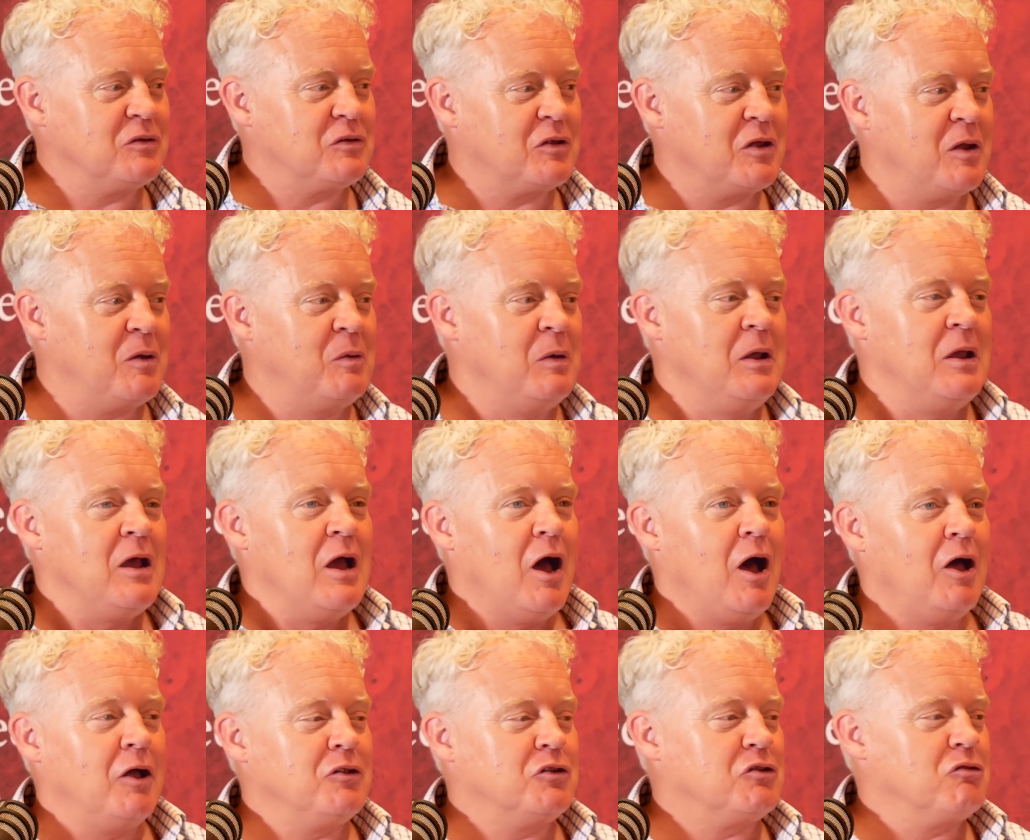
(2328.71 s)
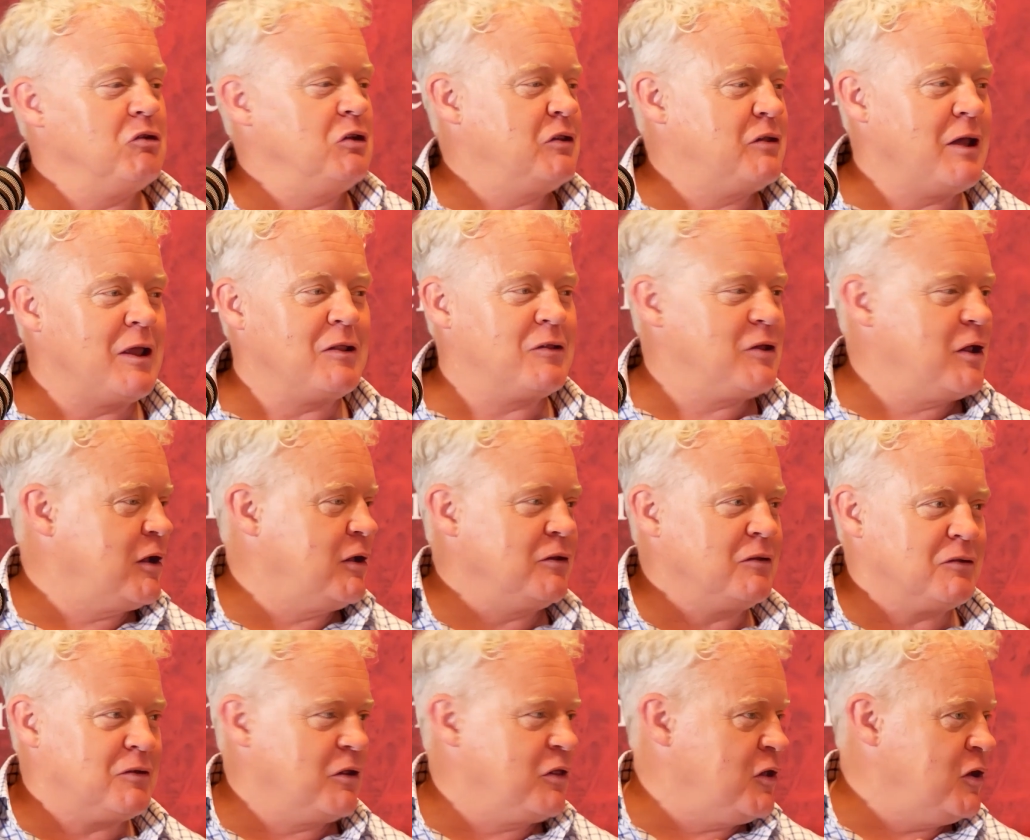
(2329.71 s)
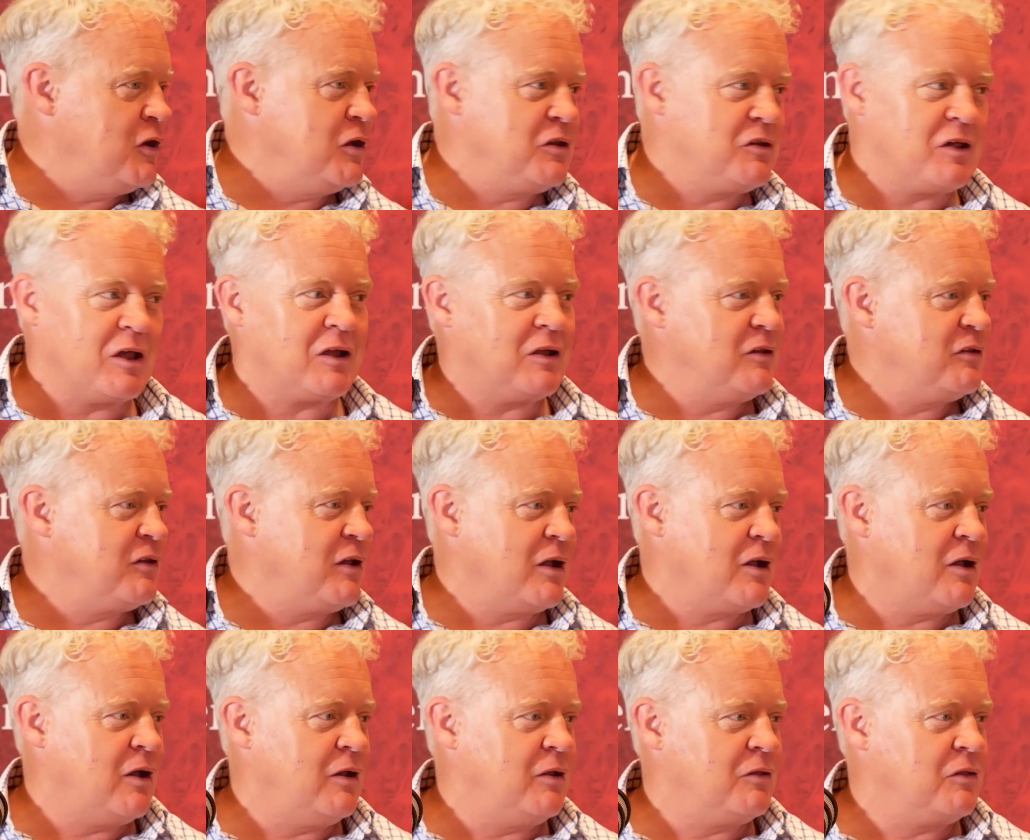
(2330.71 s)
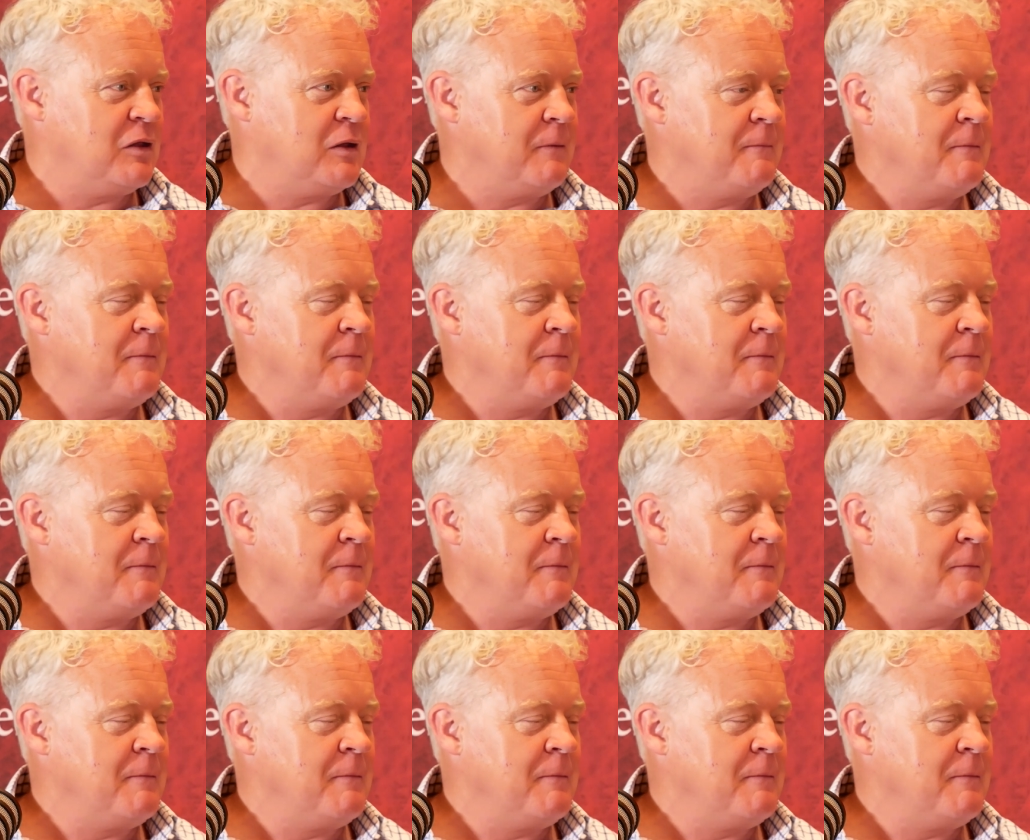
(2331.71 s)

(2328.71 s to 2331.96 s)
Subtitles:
So answer in 10 seconds to 30 seconds, that kind of thing.